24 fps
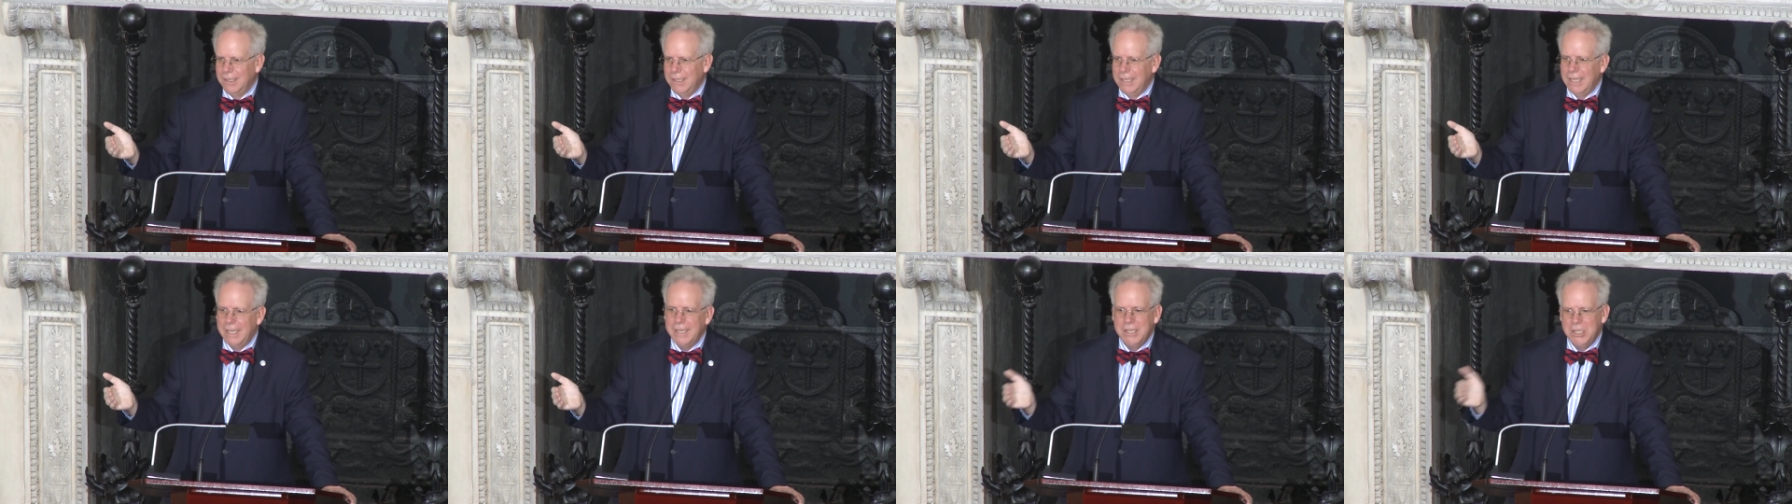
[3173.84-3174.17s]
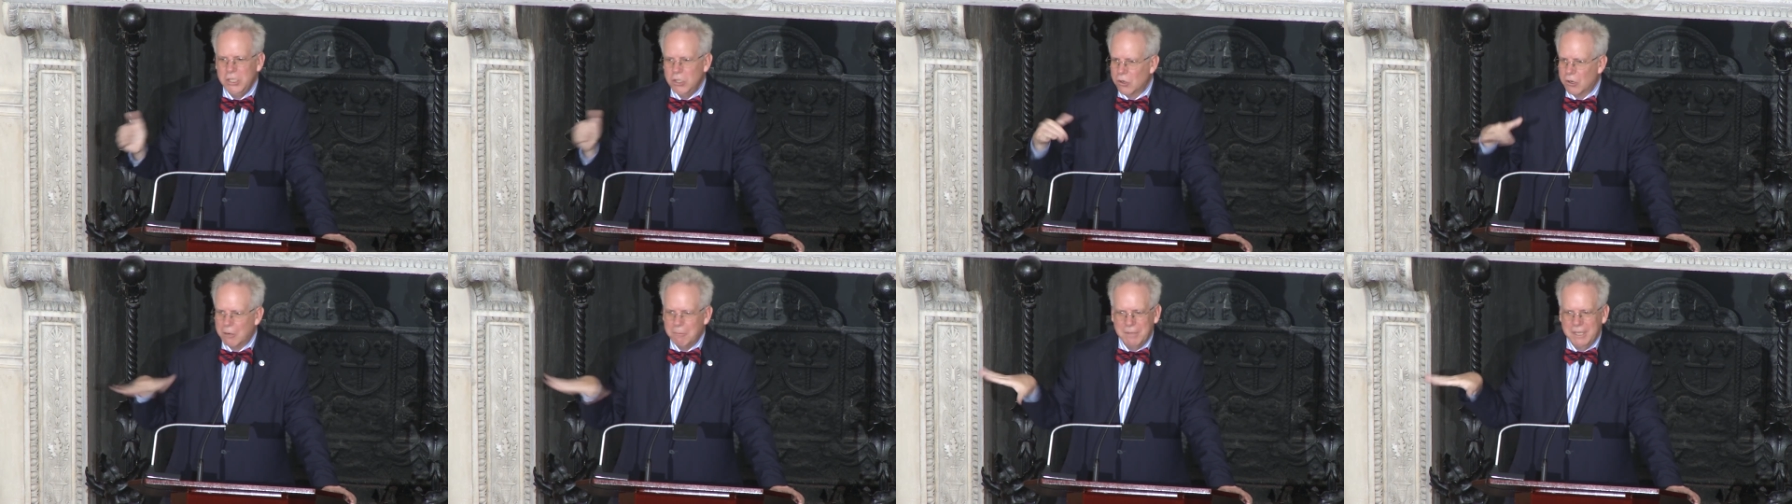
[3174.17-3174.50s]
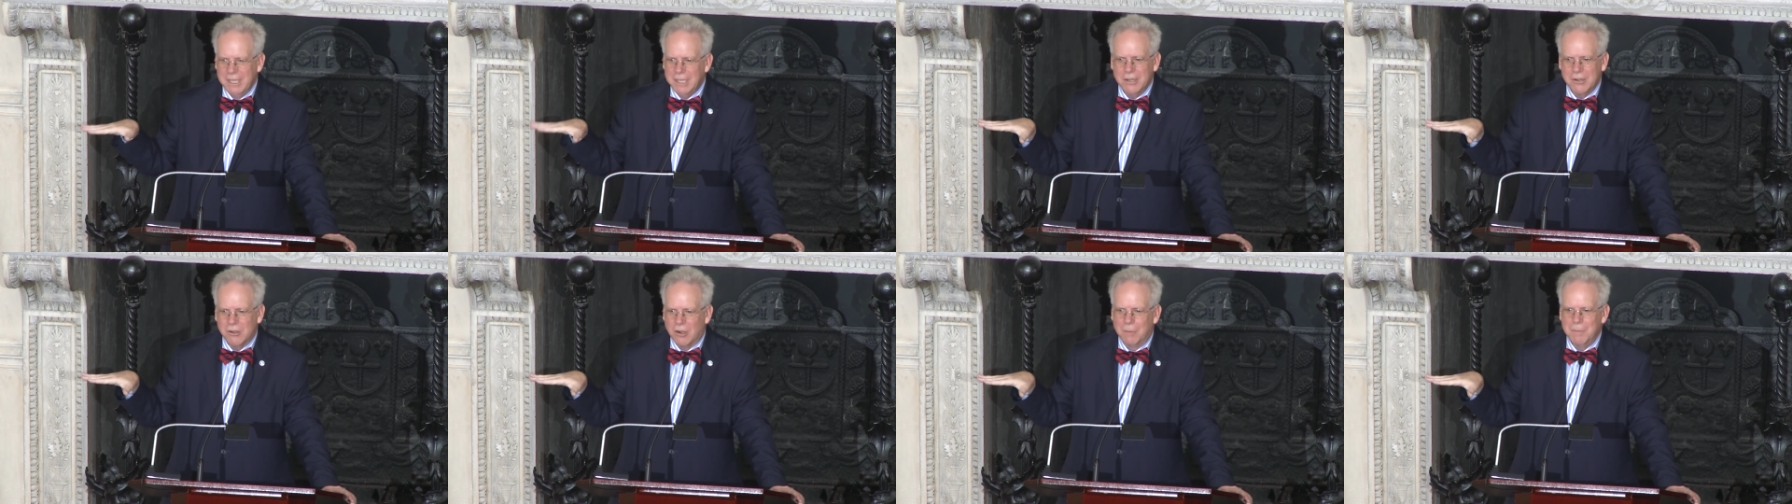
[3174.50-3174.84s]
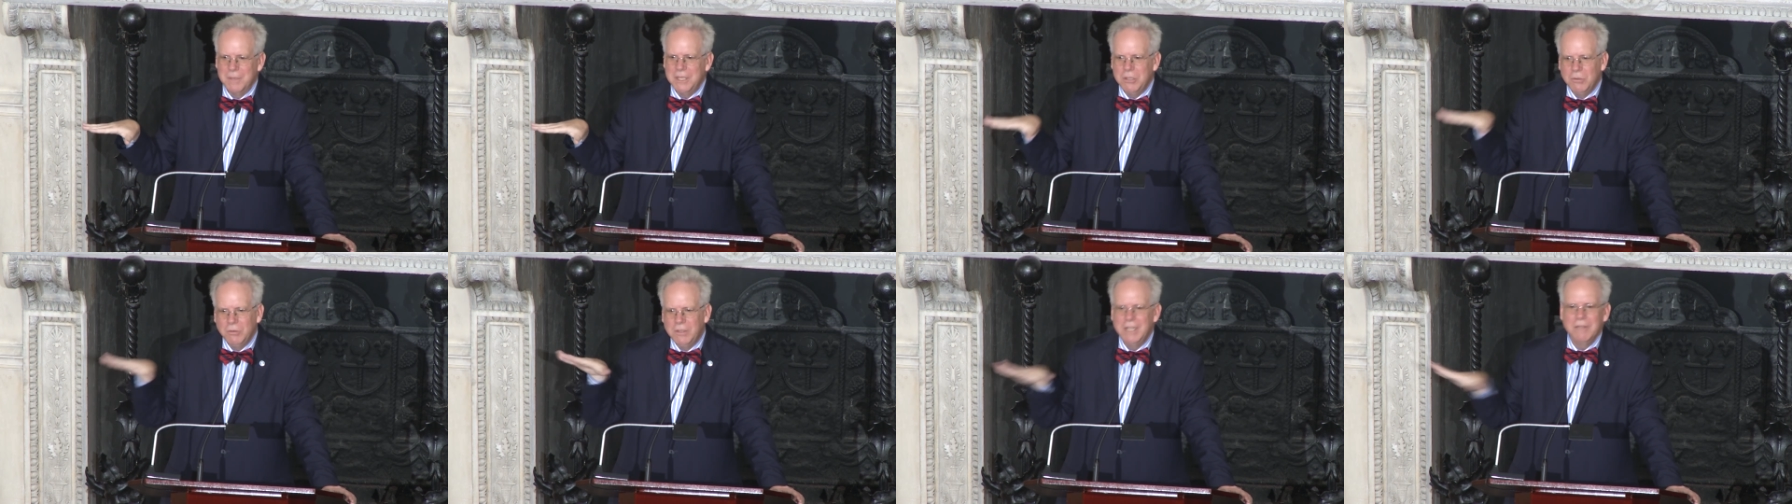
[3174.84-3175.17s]
In a European
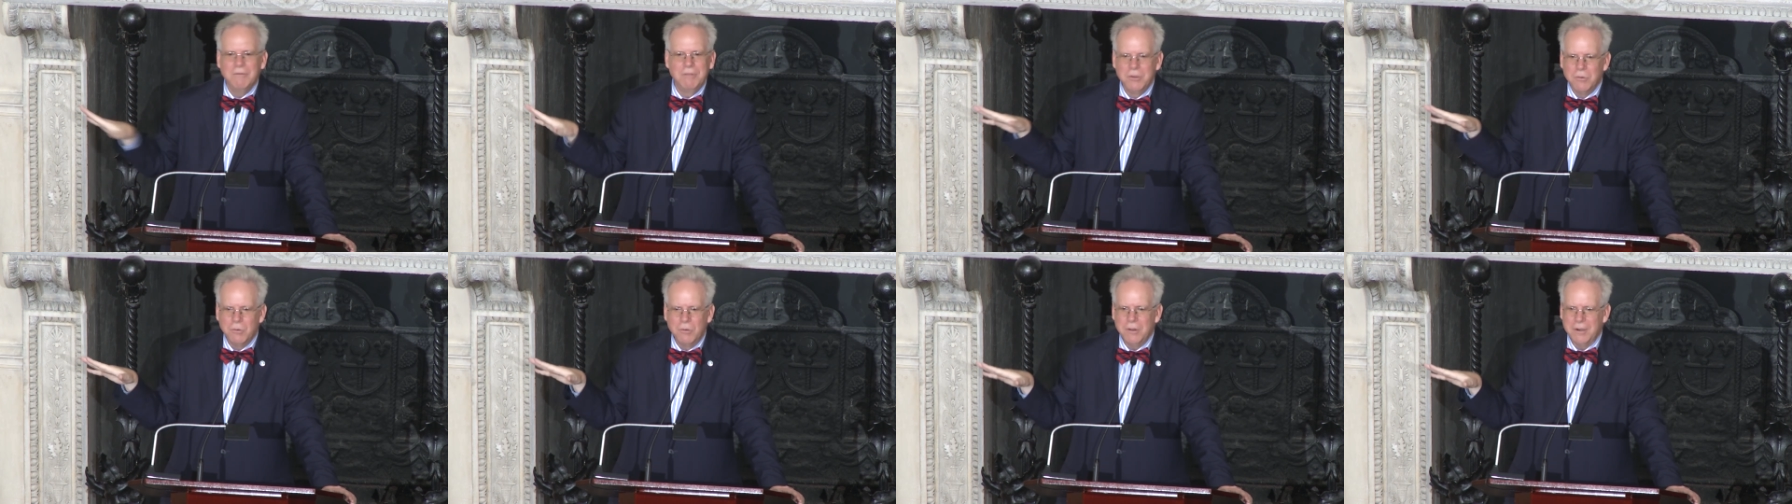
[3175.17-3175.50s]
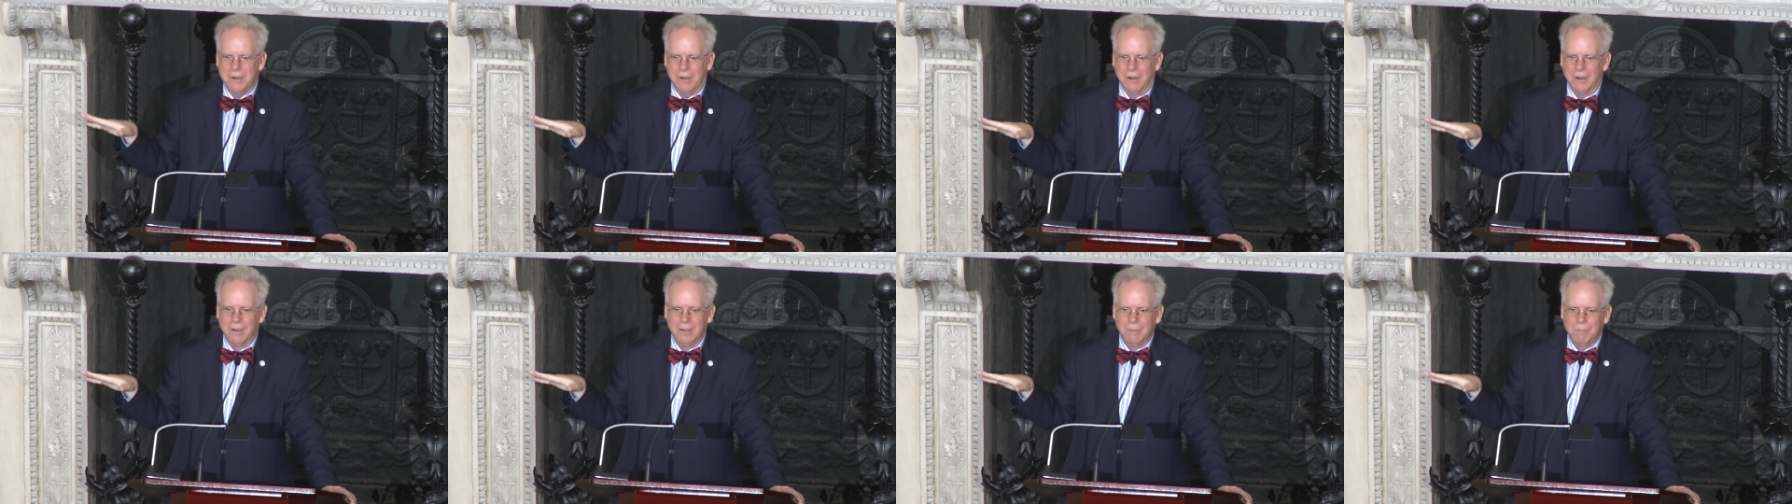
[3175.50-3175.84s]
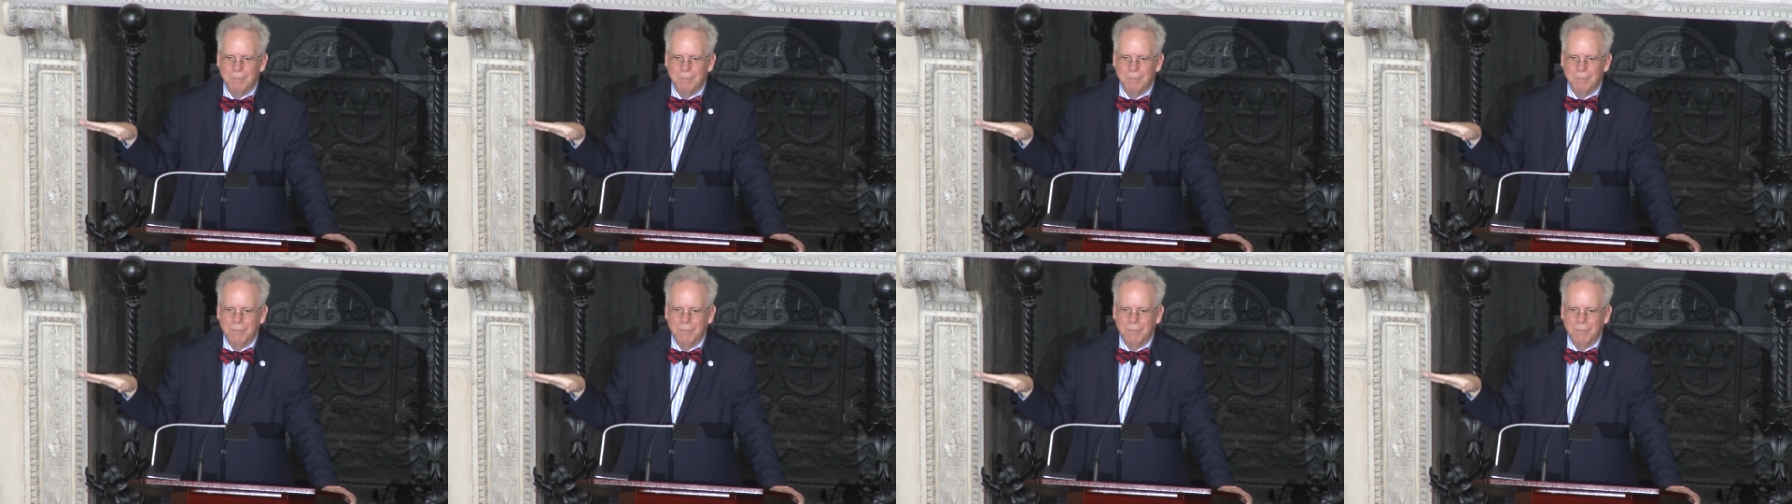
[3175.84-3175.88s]
army, you give an order.